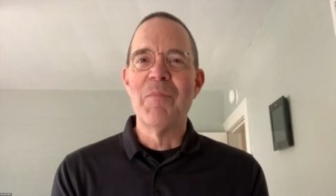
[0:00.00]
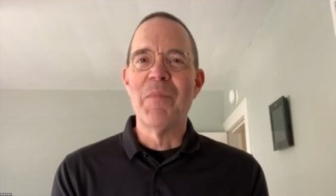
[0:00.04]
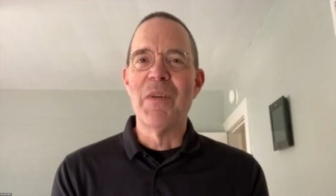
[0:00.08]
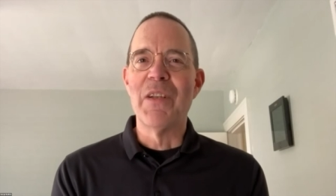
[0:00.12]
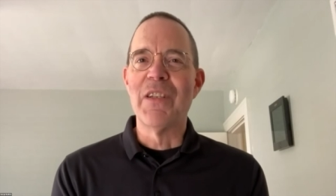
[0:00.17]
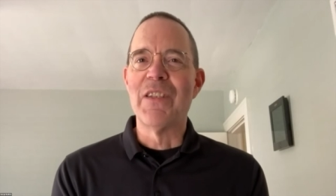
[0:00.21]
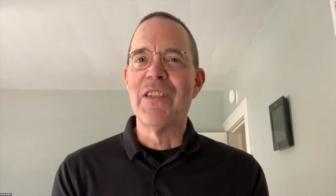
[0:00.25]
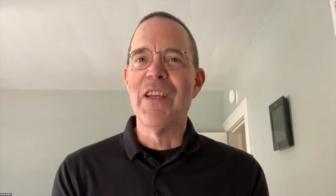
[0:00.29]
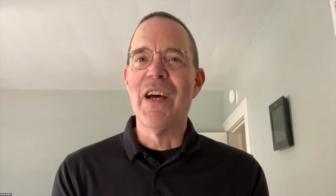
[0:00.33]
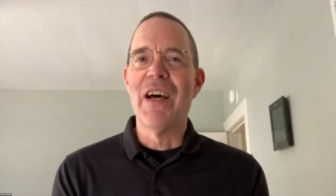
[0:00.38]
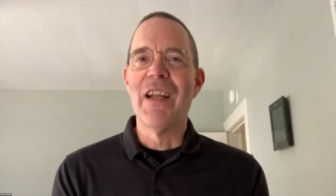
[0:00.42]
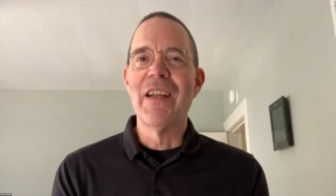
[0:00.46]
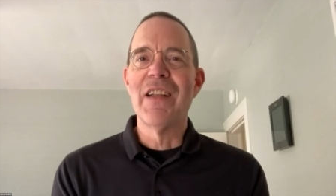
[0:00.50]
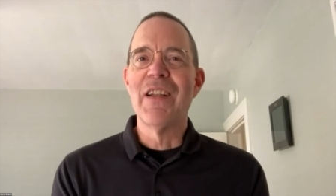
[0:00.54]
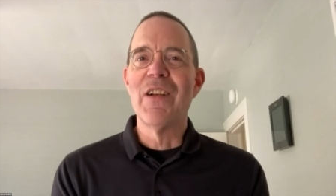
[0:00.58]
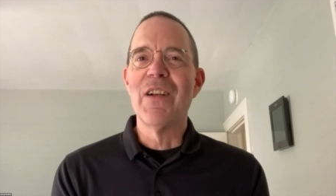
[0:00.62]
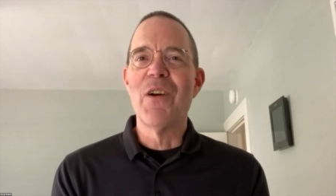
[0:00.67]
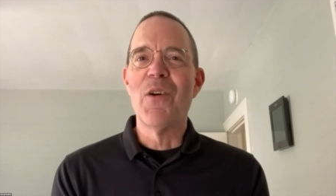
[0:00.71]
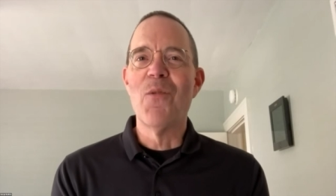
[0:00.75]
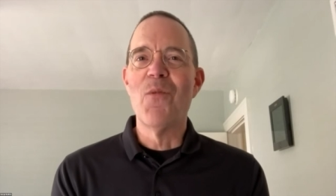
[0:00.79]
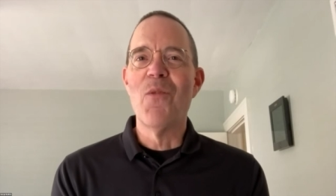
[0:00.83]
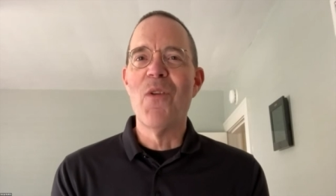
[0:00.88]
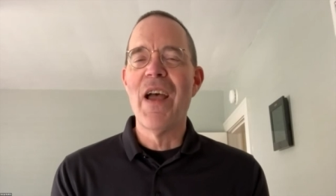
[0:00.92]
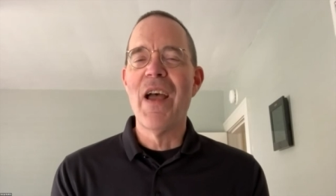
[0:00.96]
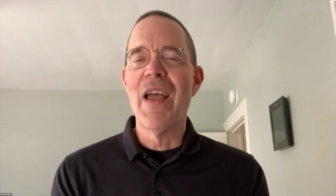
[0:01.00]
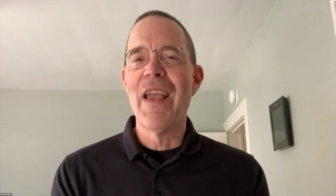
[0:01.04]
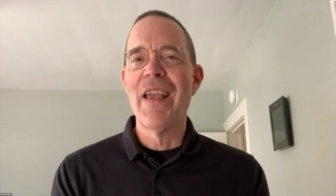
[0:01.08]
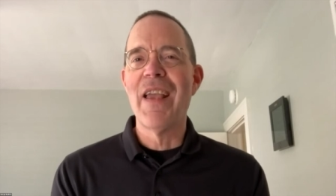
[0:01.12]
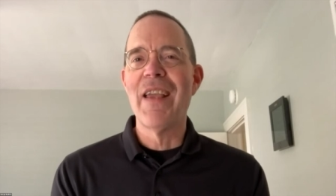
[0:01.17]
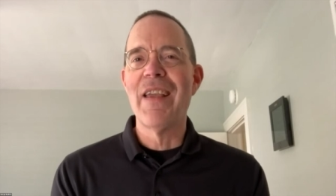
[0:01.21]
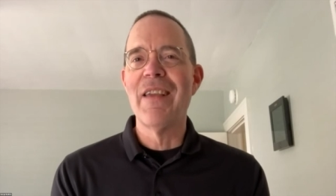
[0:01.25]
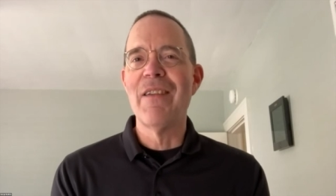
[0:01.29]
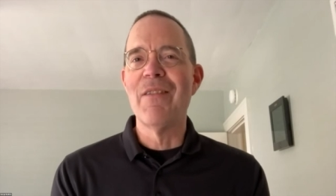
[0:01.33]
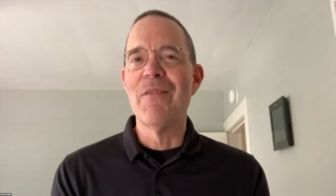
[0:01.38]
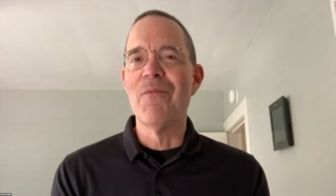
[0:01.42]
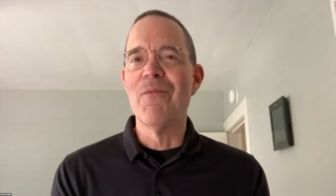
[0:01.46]
but done in a
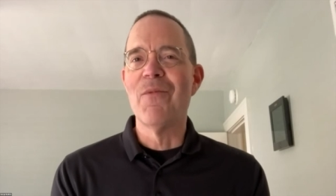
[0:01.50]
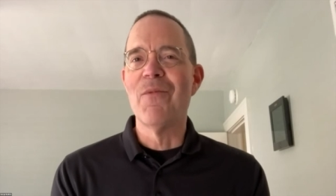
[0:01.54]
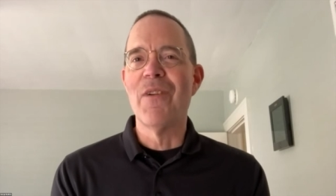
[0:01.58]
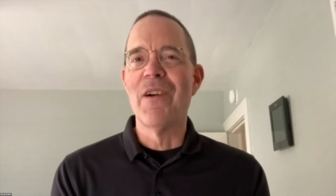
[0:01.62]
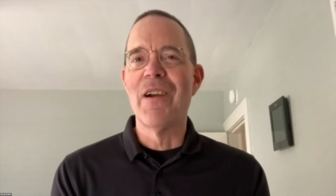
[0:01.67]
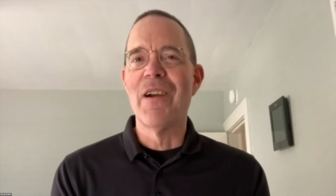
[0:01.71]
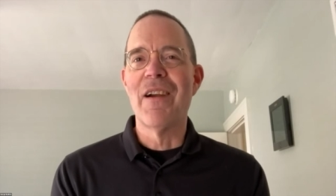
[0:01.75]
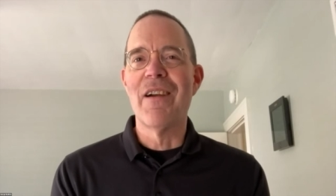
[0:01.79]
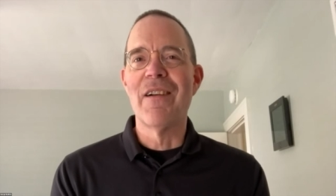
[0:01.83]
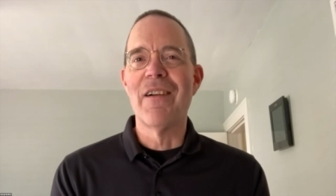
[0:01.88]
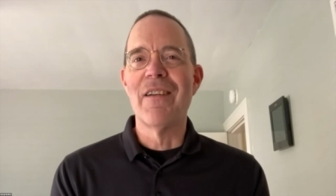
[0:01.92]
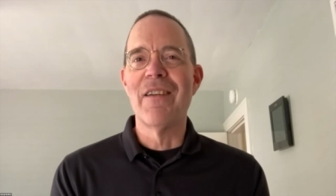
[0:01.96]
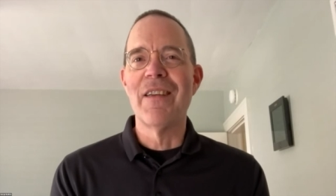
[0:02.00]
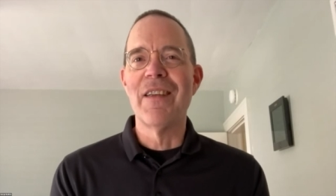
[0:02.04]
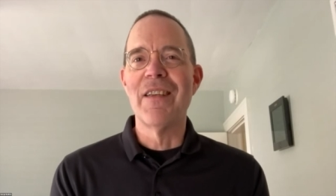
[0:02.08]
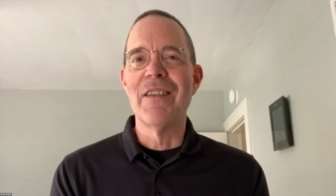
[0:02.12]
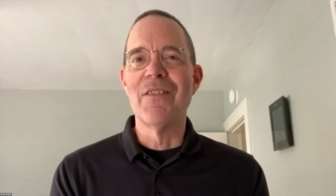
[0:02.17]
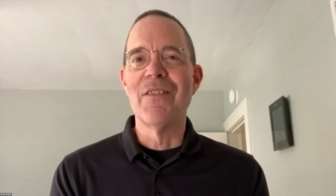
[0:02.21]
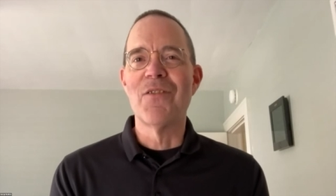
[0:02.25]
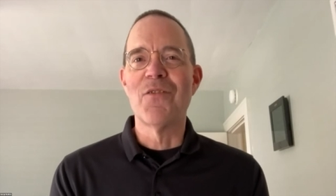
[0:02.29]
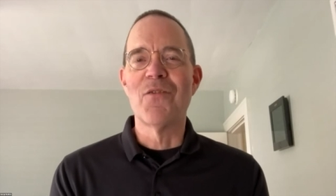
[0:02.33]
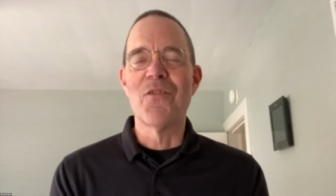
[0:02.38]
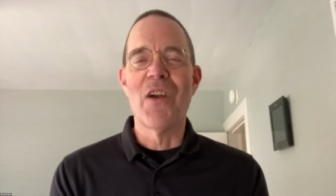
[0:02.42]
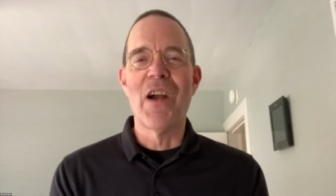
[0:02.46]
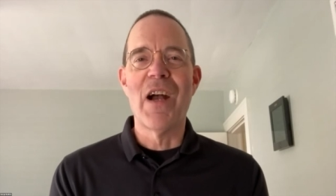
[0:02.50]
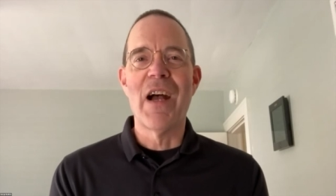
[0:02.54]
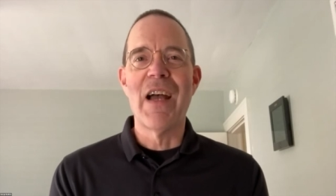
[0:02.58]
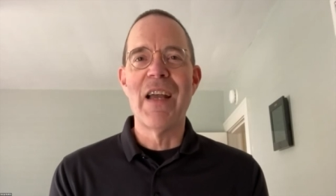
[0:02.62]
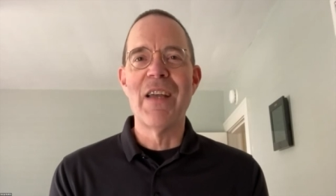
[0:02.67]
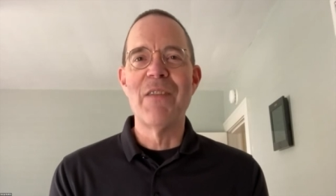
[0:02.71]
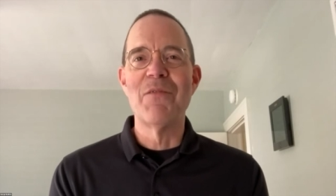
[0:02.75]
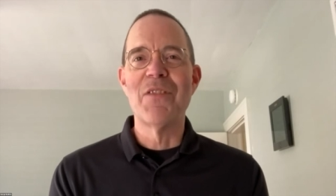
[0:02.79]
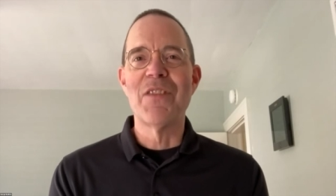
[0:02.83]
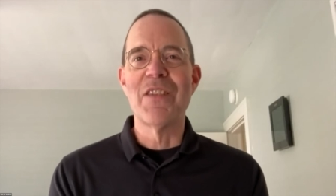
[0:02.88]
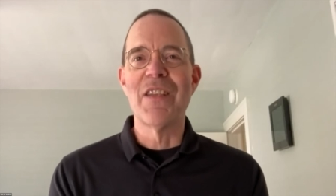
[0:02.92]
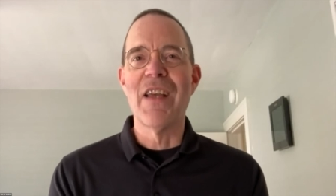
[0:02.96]
way where he
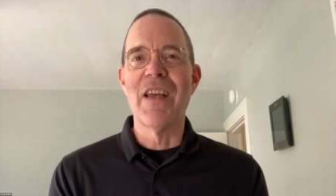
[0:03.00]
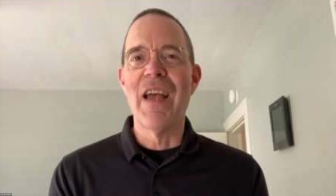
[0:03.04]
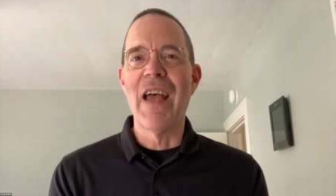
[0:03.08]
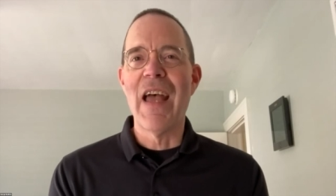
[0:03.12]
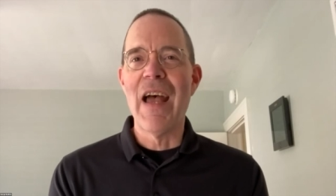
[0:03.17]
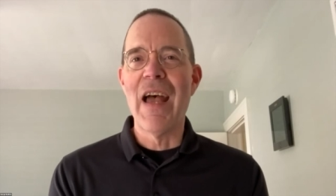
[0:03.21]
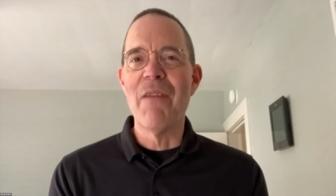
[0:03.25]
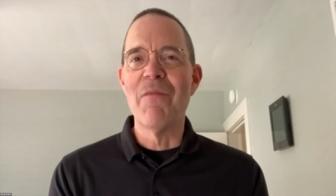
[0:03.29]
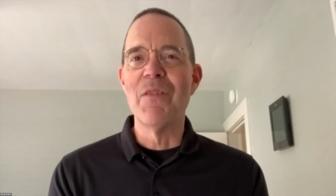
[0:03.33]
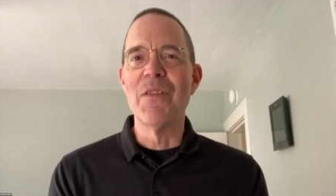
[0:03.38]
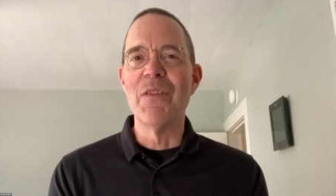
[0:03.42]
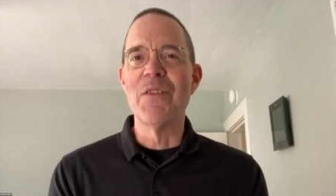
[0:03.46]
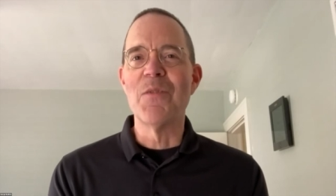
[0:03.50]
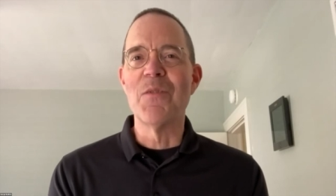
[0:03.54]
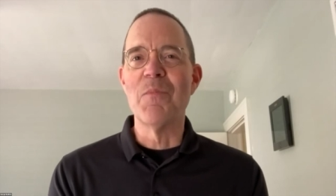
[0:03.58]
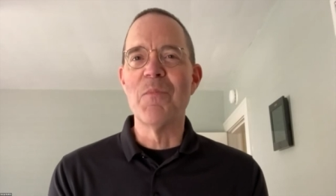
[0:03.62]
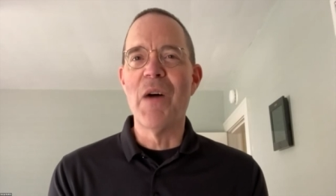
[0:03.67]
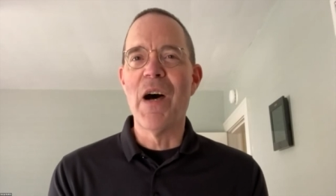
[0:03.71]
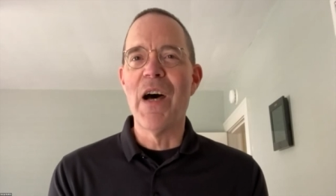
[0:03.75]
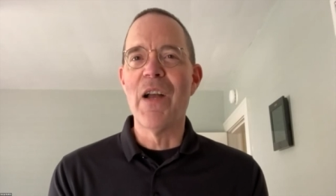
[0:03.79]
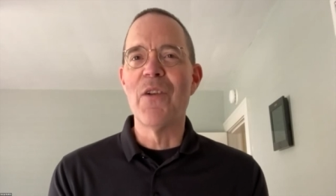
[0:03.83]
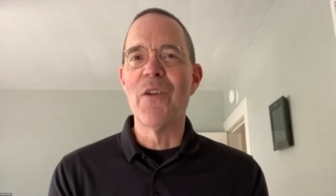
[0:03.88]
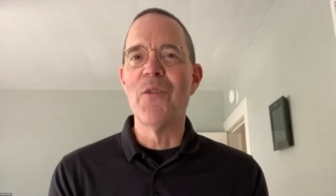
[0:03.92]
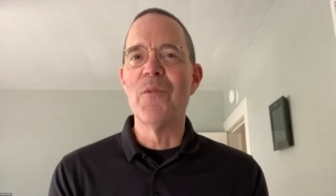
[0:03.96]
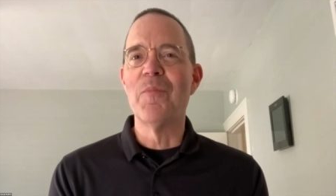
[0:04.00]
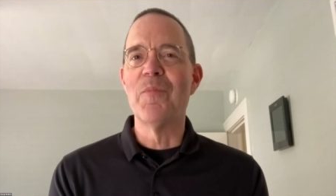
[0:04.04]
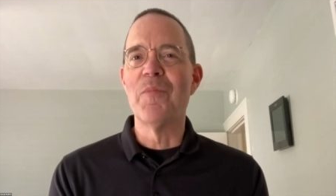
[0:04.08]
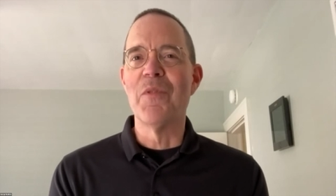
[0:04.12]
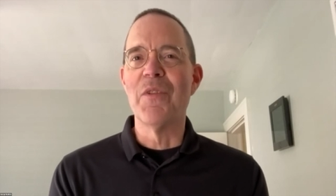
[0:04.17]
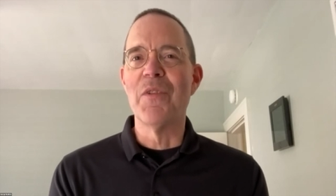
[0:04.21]
strives to have his model